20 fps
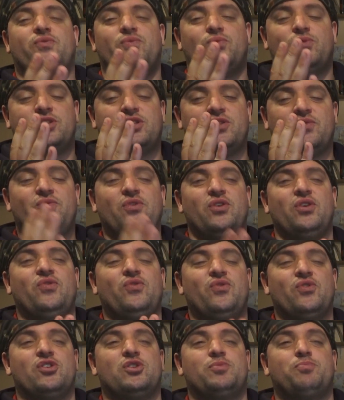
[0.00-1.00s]
the very
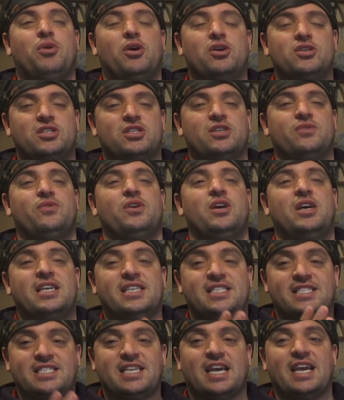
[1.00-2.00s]
first positive
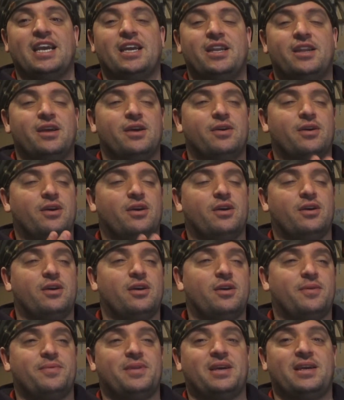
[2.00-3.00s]
Saiyan
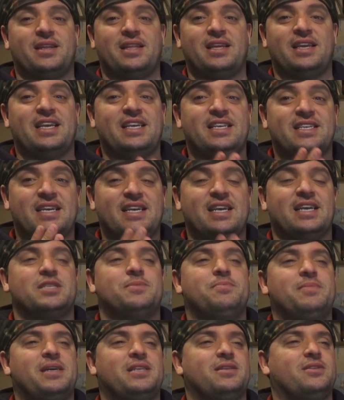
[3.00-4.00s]
that he has
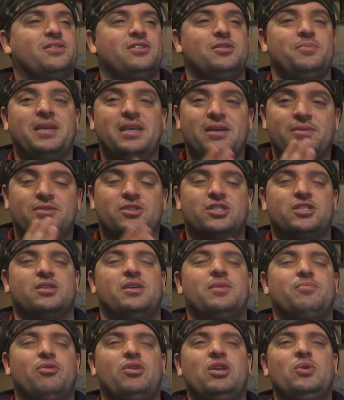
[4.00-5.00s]
met, because I mean
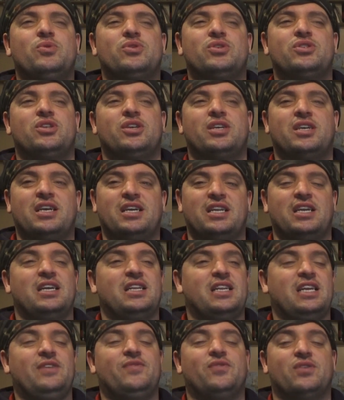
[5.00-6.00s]
Broly wasn't like an
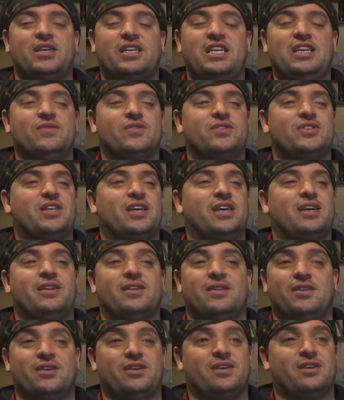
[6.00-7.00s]
evil Saiyan
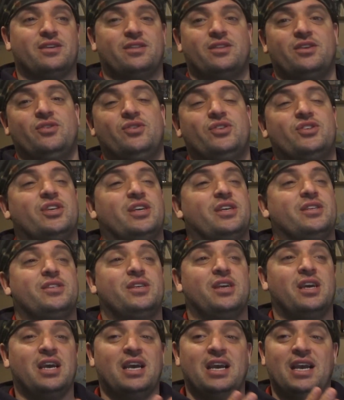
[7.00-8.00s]
like the other Saiyans.
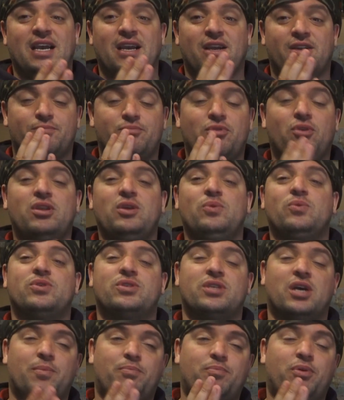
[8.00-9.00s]
Broly was
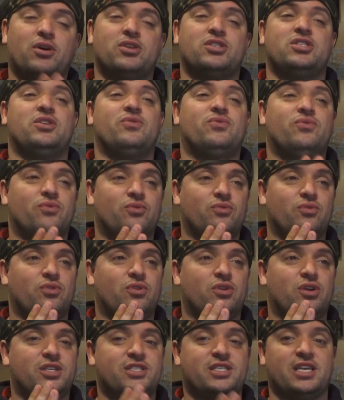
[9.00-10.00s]
a positive
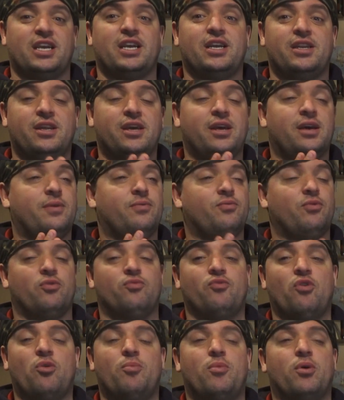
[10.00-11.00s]
Saiyan
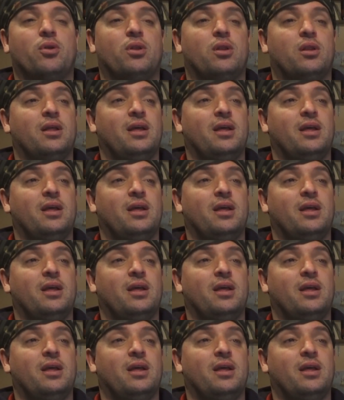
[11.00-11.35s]
role model.